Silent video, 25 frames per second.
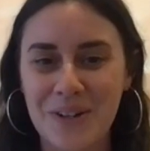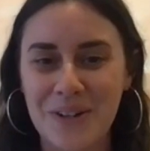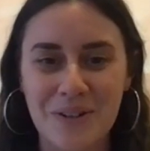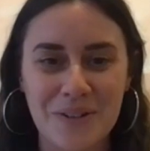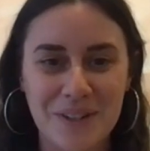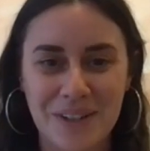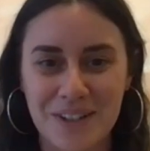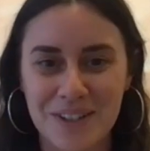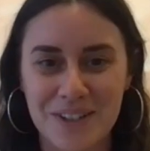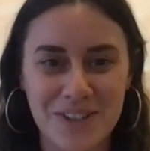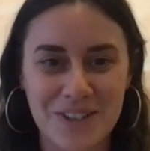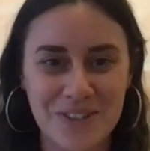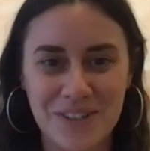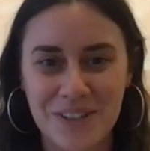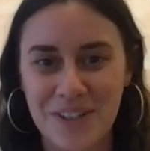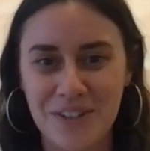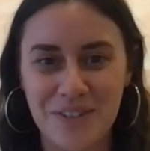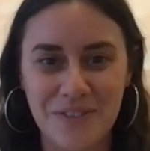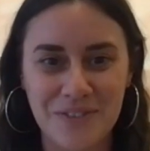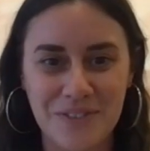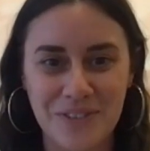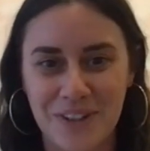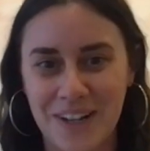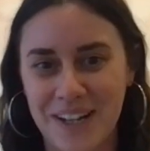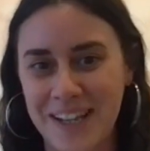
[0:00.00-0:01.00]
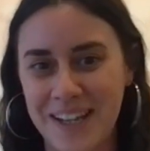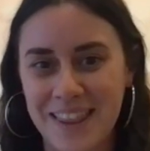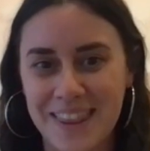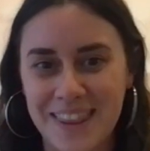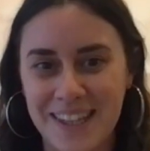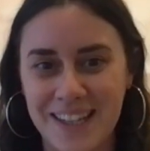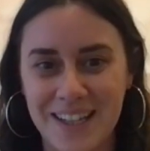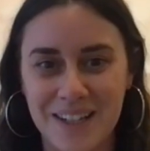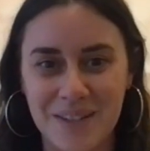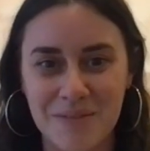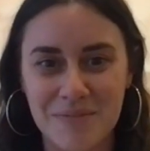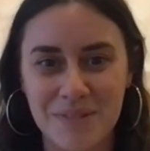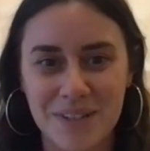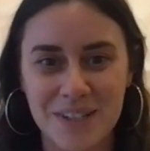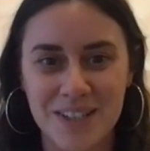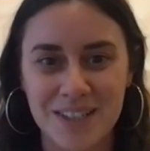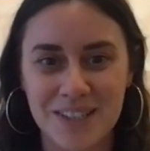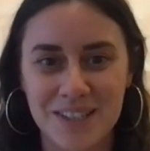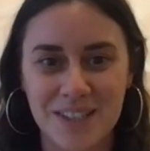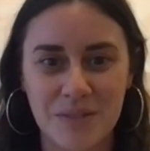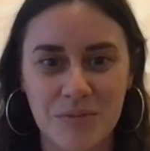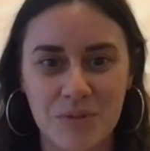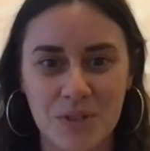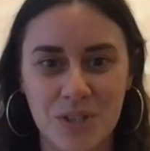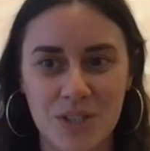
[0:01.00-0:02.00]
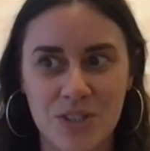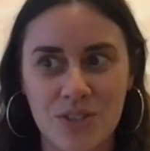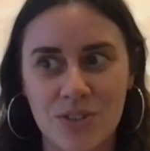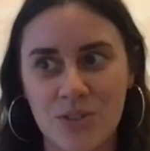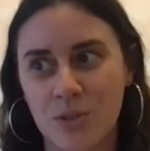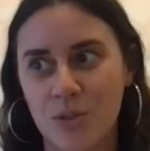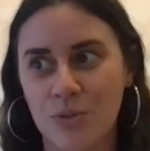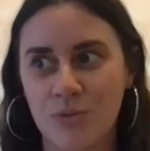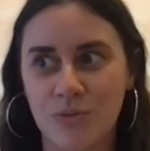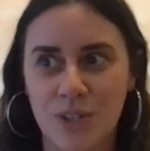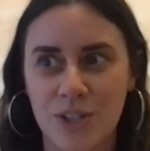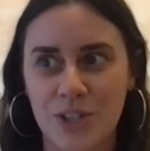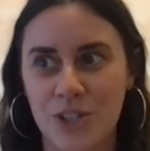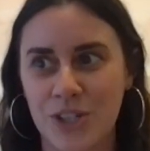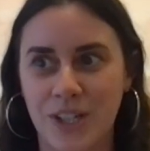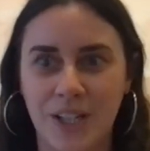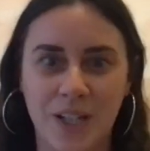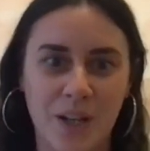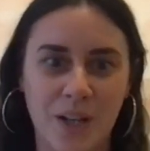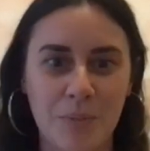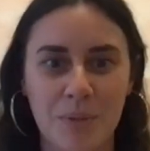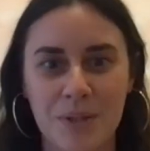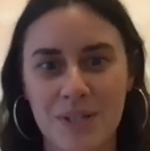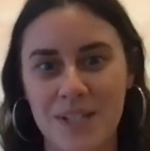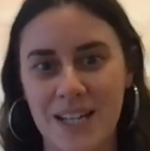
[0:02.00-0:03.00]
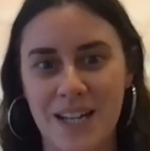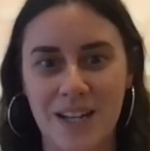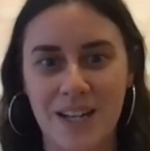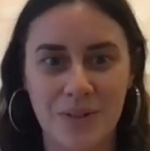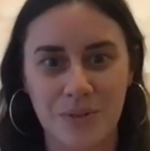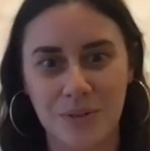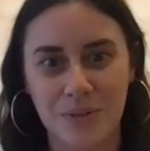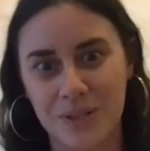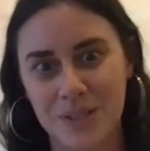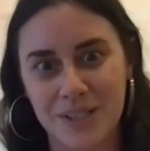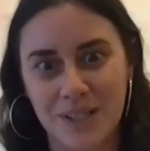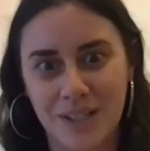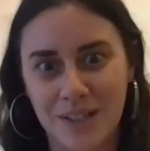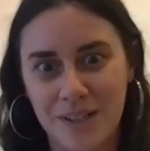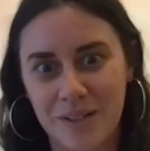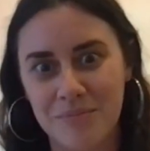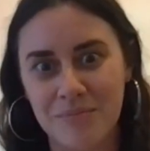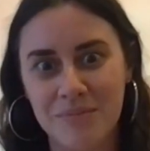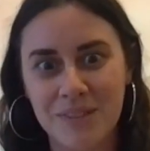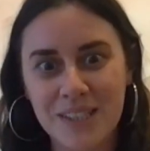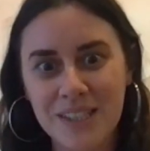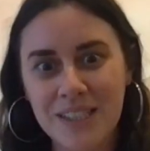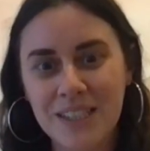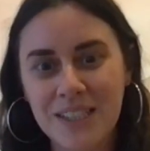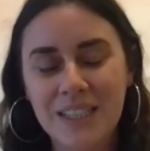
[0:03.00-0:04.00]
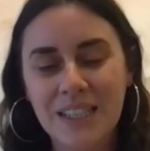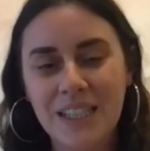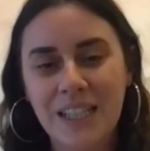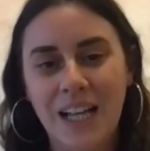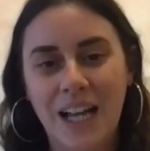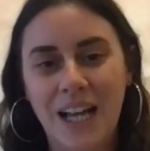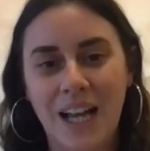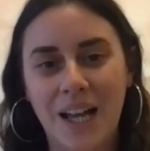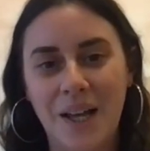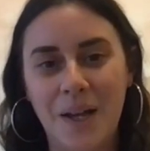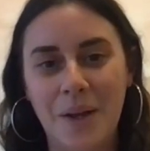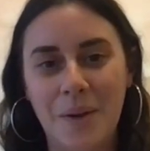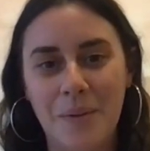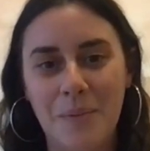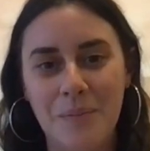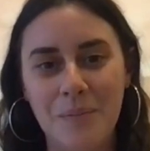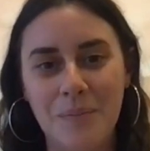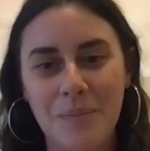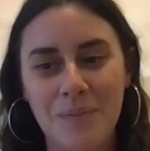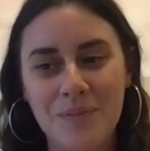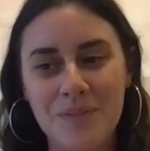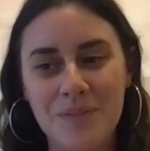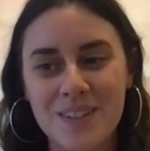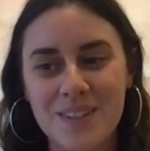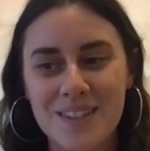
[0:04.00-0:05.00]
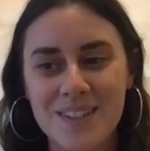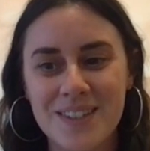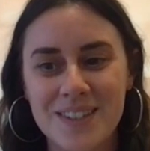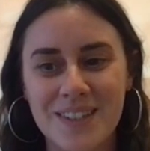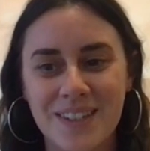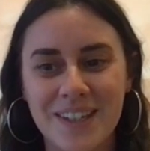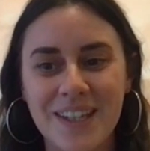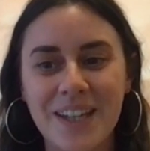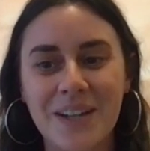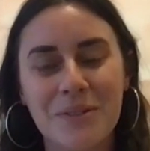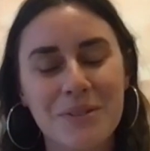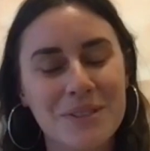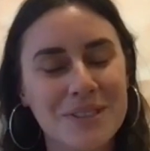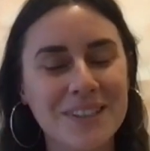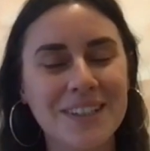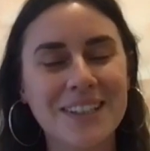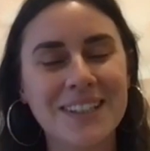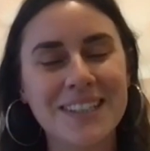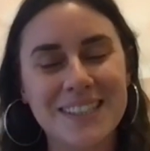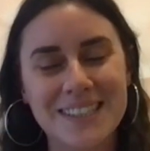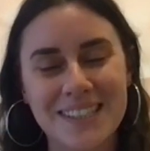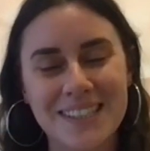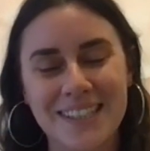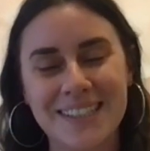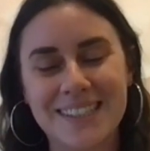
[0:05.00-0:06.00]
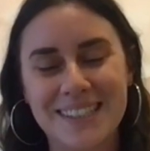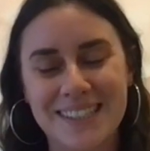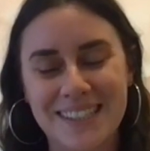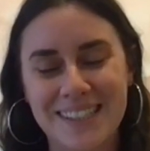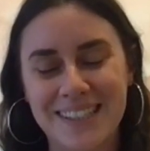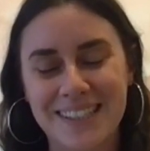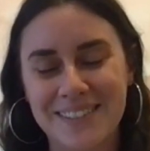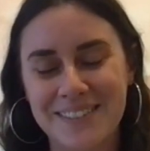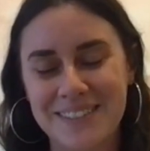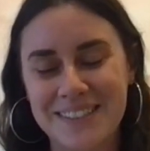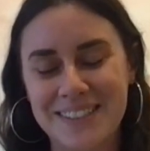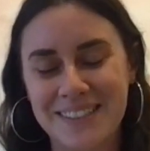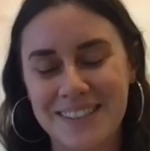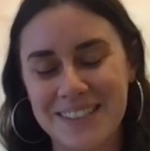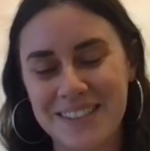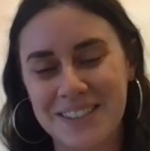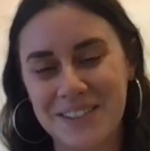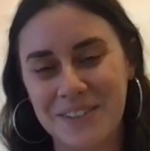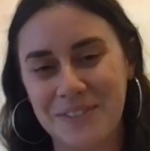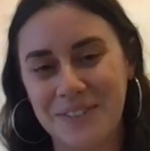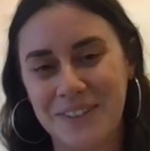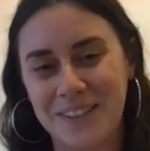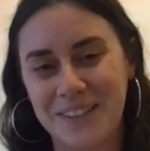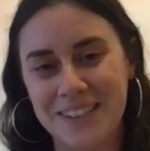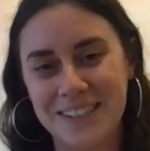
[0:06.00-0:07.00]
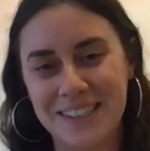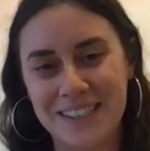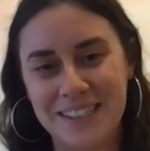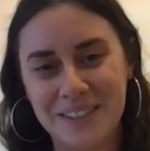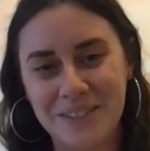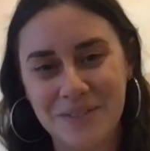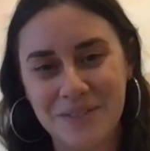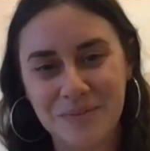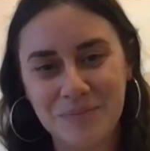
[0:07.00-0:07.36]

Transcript: on our street for anything because I'm just sort of rushing up and down all the time. So yeah, it was nice, actually. That was nice to find it.